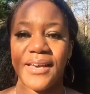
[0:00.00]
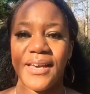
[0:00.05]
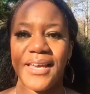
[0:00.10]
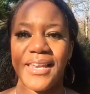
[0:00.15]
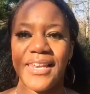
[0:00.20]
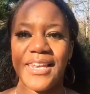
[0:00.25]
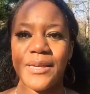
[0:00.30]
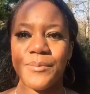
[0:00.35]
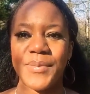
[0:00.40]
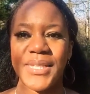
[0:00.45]

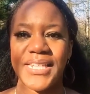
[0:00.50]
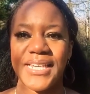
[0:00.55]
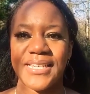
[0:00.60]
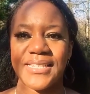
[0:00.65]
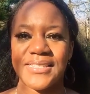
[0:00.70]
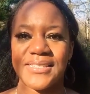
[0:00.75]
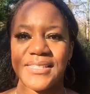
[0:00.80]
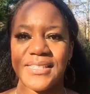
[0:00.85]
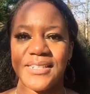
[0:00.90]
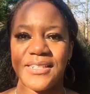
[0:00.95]

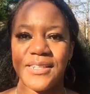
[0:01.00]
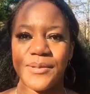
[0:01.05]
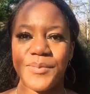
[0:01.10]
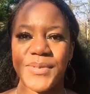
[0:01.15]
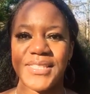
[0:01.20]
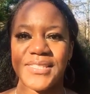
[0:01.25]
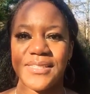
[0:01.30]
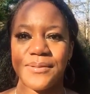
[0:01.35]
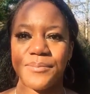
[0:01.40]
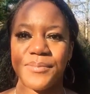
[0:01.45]
eliminating
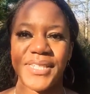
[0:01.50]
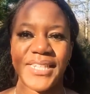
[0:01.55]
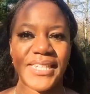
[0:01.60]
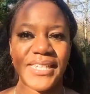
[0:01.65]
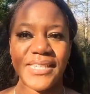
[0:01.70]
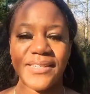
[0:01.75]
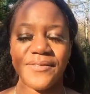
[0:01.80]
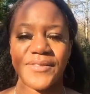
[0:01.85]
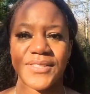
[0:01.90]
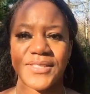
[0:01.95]
limiting
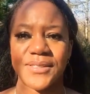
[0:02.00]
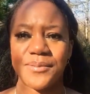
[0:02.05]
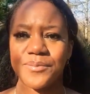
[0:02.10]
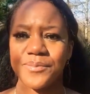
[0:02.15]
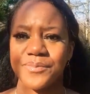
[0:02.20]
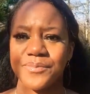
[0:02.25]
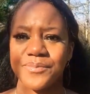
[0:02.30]
beliefs.